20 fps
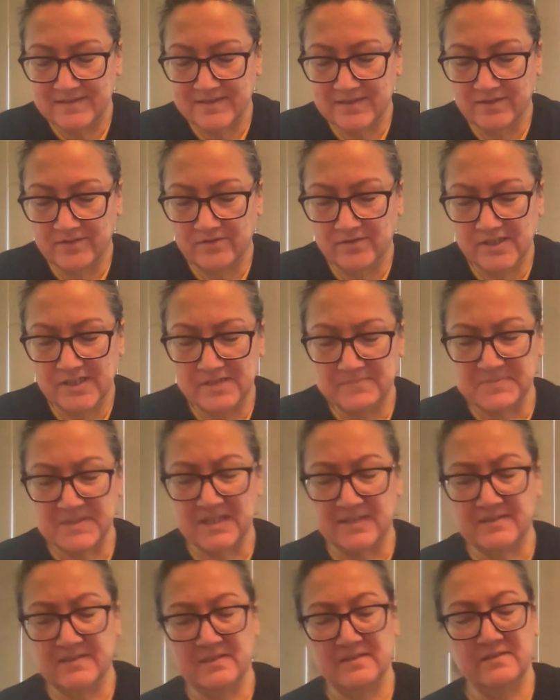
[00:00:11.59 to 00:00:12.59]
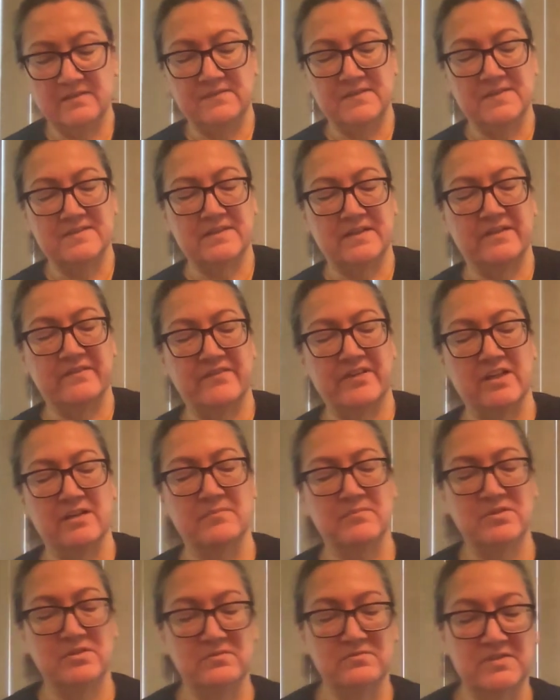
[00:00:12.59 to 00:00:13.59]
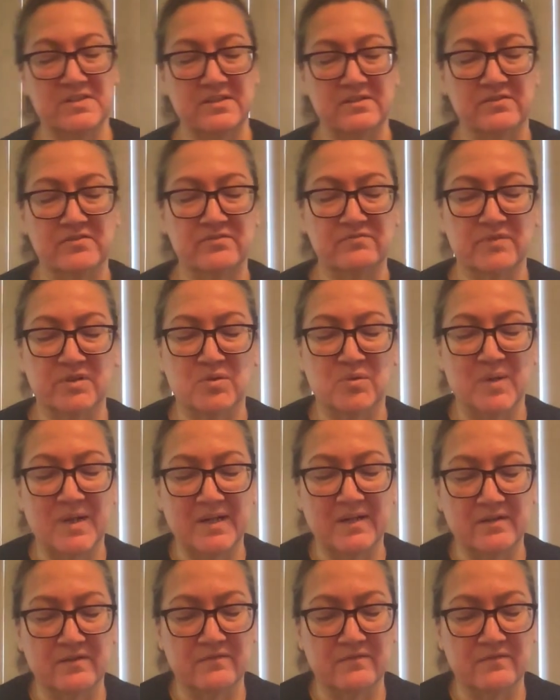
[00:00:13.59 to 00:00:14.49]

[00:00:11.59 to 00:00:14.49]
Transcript: the learning objective is to develop two skills required